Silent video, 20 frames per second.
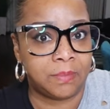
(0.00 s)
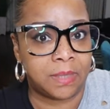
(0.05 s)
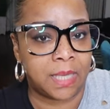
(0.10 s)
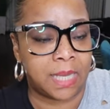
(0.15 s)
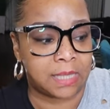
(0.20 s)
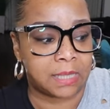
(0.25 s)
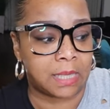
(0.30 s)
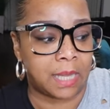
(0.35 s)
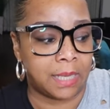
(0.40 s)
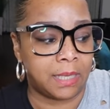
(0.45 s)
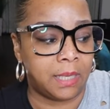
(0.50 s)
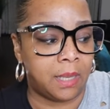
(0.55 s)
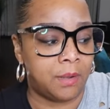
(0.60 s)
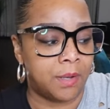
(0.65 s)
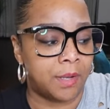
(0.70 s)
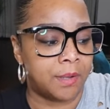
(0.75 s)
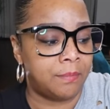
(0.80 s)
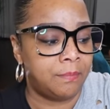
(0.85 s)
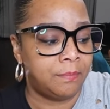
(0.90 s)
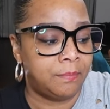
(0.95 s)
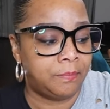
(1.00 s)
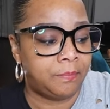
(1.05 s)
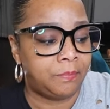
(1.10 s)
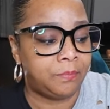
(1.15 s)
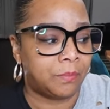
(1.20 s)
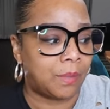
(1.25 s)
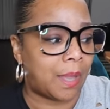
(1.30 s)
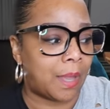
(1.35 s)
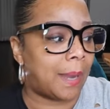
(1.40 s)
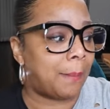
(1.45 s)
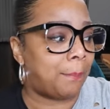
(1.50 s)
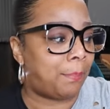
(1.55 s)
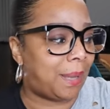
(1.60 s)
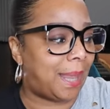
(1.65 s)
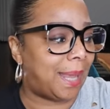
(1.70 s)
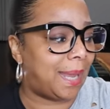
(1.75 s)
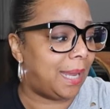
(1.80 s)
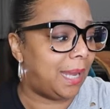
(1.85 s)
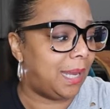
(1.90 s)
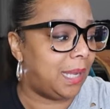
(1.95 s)
Tastes like yogurt, like
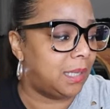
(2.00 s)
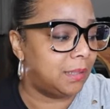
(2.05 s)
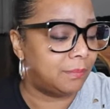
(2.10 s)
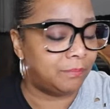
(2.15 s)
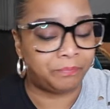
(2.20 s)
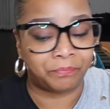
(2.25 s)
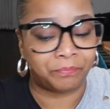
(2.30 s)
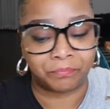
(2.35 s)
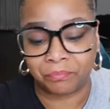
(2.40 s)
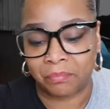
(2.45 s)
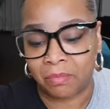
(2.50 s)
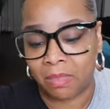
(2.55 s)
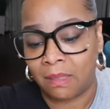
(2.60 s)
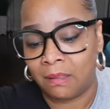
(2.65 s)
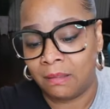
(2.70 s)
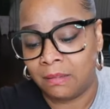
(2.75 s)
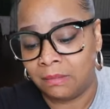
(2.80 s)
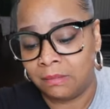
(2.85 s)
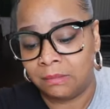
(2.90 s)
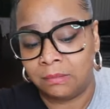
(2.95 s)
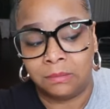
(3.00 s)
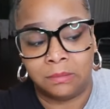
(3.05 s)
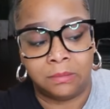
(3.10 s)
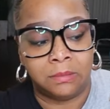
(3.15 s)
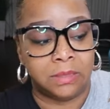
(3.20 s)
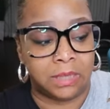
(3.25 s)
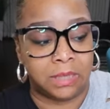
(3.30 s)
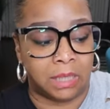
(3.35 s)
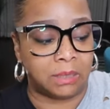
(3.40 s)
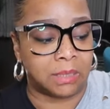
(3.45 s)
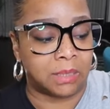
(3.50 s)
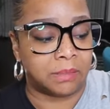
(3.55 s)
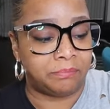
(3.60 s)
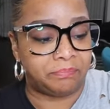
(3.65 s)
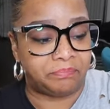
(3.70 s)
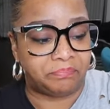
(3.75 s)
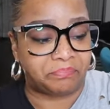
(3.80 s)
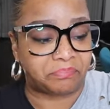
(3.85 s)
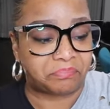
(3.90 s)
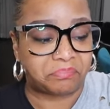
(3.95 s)
plain yogurt.
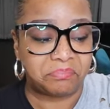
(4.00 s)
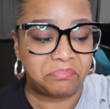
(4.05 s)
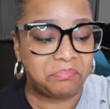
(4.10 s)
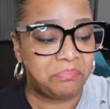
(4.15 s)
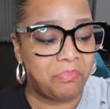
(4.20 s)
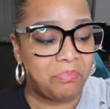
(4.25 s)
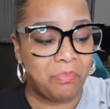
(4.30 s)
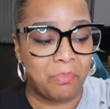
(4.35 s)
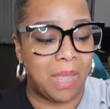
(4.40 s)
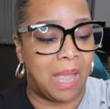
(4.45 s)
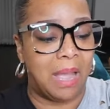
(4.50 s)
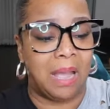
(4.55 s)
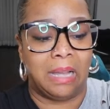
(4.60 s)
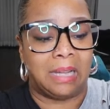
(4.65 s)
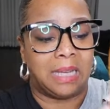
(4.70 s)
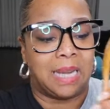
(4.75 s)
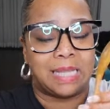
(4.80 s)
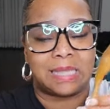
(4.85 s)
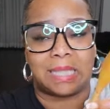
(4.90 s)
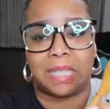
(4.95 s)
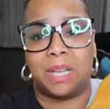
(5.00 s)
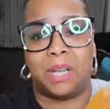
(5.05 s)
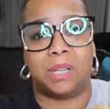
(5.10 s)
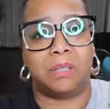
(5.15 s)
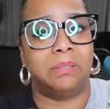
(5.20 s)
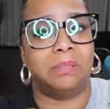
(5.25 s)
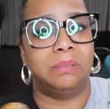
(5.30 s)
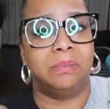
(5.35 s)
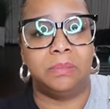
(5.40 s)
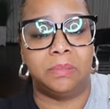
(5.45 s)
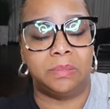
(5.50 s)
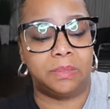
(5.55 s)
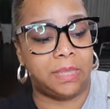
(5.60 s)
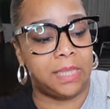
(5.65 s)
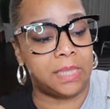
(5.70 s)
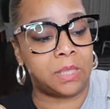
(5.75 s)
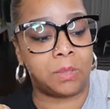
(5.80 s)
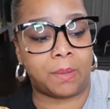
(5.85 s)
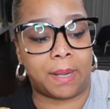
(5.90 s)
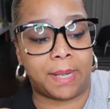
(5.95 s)
Ah, that's a no.
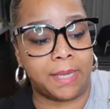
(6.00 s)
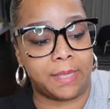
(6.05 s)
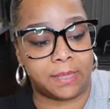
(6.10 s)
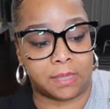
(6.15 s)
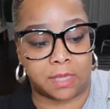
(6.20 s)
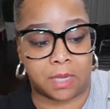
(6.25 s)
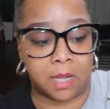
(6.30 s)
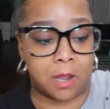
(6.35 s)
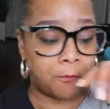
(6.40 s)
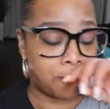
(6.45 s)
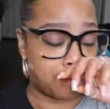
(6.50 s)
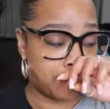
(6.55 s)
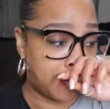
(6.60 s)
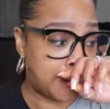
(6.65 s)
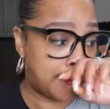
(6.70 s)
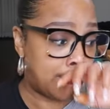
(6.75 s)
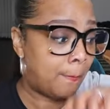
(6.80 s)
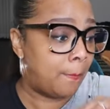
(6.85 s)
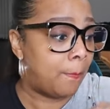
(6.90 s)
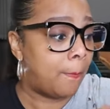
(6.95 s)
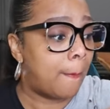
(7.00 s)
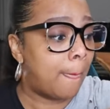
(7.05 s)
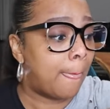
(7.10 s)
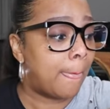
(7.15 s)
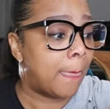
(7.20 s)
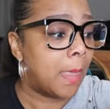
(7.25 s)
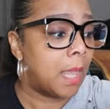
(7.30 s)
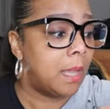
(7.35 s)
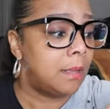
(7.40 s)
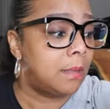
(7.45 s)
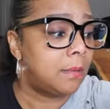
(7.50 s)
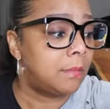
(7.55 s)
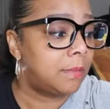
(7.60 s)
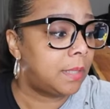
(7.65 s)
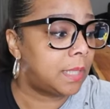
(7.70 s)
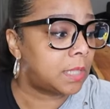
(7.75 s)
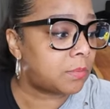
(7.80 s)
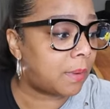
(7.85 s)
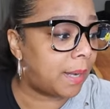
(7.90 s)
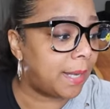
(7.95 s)
This right here is a no for me.
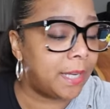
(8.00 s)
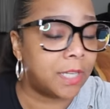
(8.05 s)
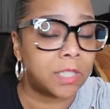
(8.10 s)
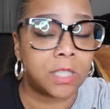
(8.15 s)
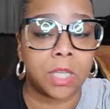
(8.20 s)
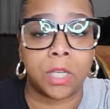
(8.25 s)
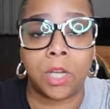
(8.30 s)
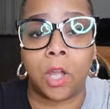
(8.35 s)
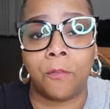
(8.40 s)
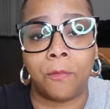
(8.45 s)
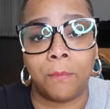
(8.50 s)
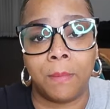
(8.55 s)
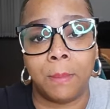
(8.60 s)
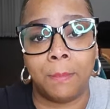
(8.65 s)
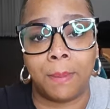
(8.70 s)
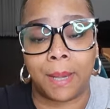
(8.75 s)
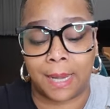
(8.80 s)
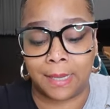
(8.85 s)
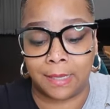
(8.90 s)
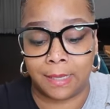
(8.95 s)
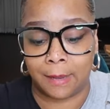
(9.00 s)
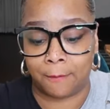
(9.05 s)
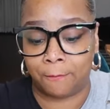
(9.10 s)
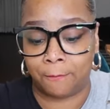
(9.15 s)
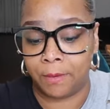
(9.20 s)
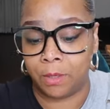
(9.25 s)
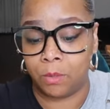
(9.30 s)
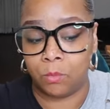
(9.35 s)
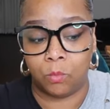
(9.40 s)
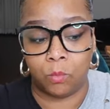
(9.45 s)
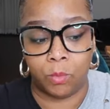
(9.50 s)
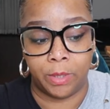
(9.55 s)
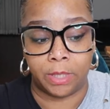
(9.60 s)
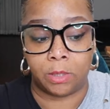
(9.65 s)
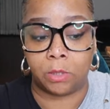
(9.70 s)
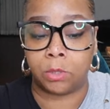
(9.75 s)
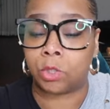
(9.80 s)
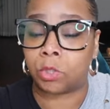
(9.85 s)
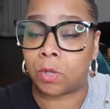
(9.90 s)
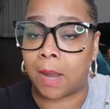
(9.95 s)
This right here is a no for me, but I definitely
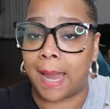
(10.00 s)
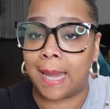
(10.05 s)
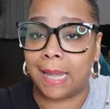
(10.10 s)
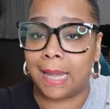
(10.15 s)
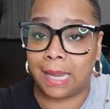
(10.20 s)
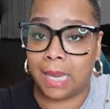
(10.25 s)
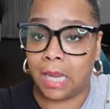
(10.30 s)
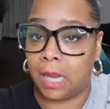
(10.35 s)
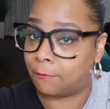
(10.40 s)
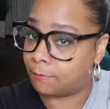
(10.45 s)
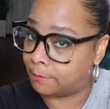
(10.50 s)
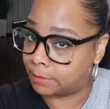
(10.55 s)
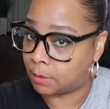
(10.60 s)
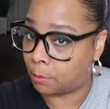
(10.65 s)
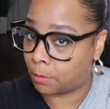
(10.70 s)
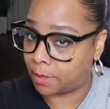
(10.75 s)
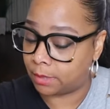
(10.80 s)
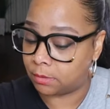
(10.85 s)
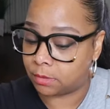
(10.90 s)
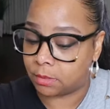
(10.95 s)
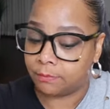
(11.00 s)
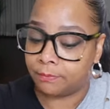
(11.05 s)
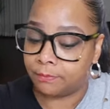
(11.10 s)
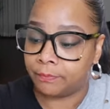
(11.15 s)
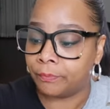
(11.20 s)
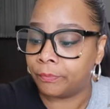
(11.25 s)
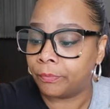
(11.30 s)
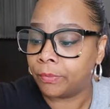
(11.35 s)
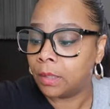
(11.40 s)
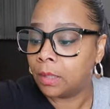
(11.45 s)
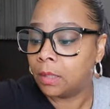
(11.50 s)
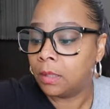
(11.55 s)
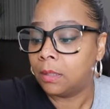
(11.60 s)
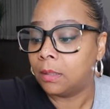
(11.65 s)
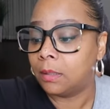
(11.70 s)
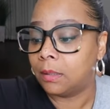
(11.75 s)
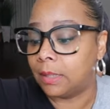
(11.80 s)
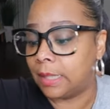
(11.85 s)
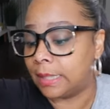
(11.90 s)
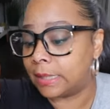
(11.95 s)
will try it again from somewhere else.
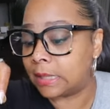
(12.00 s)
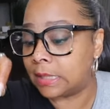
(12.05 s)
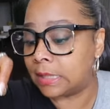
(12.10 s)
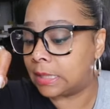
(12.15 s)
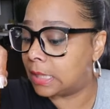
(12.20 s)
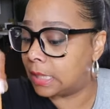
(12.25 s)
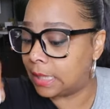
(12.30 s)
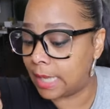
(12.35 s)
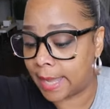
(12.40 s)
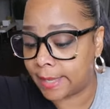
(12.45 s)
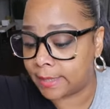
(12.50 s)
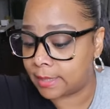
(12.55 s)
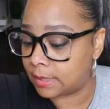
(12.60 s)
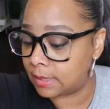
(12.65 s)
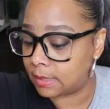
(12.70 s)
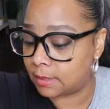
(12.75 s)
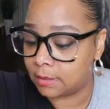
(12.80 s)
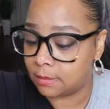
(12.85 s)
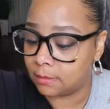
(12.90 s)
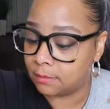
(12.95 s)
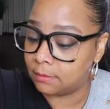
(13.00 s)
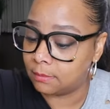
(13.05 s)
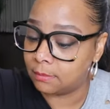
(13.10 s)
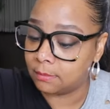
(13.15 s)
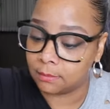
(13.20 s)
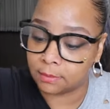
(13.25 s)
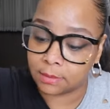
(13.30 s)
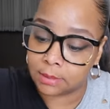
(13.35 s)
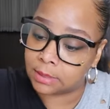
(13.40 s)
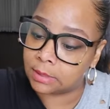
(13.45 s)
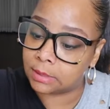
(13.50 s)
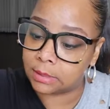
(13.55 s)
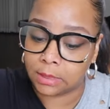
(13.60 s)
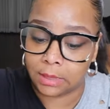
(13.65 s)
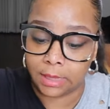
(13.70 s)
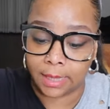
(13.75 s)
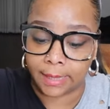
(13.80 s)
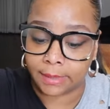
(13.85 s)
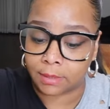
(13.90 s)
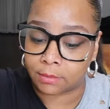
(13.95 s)
This is a yes. This is
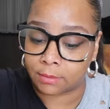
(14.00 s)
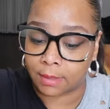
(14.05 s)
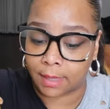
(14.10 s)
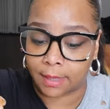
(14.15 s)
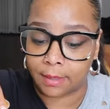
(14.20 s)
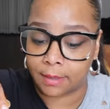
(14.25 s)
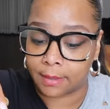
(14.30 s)
a yes right